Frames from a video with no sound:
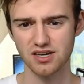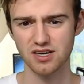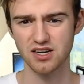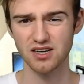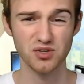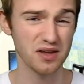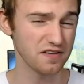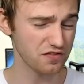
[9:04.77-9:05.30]

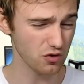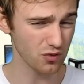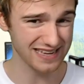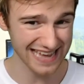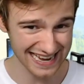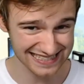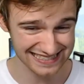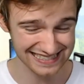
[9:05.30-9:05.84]
So if you're
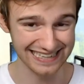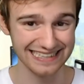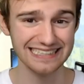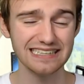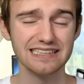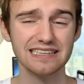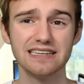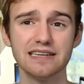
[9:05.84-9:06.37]
guessing,
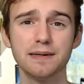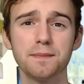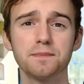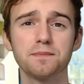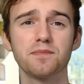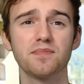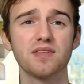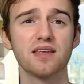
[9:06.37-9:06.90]

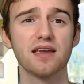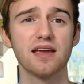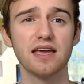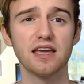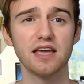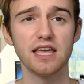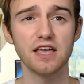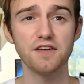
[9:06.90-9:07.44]

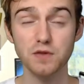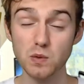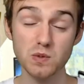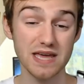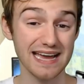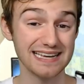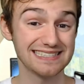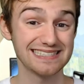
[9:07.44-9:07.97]
if you
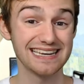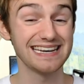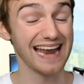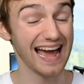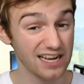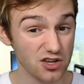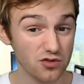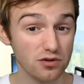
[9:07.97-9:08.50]
guess
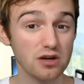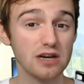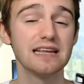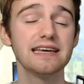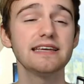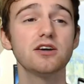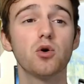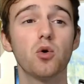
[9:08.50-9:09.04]

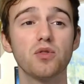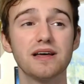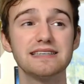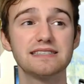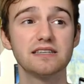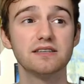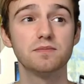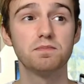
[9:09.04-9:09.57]
inaccurately or there's
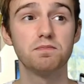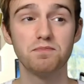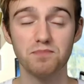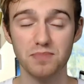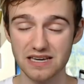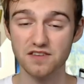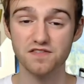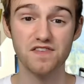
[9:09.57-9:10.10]
a
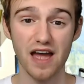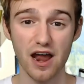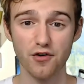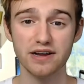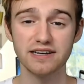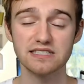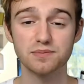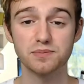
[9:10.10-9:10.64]
big
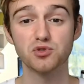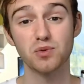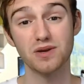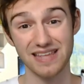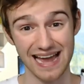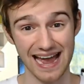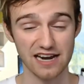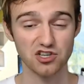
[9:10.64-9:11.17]
variance between the
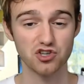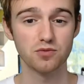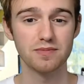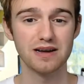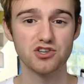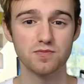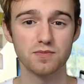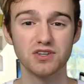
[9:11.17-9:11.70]
actual
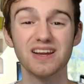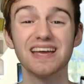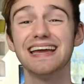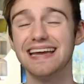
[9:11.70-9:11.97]
measurement,